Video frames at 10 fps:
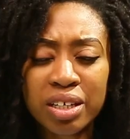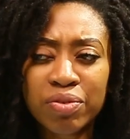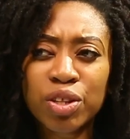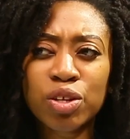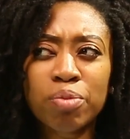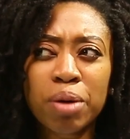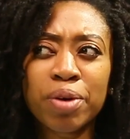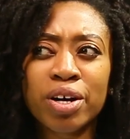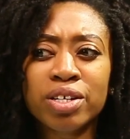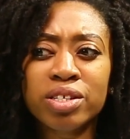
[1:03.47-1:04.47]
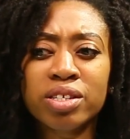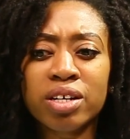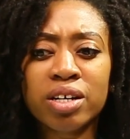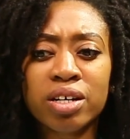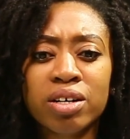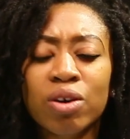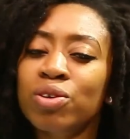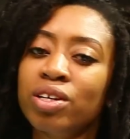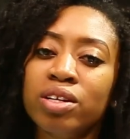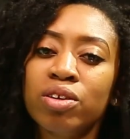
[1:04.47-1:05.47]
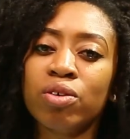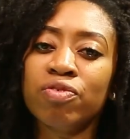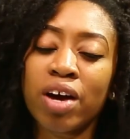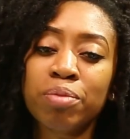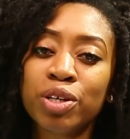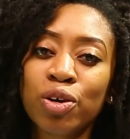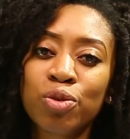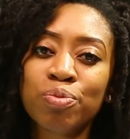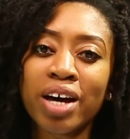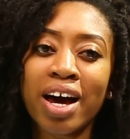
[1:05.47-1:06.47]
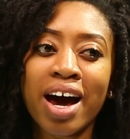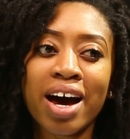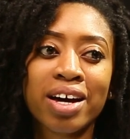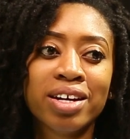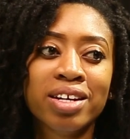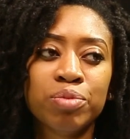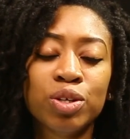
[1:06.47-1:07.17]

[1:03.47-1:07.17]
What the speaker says: Even though my parents owned an adult family home that had,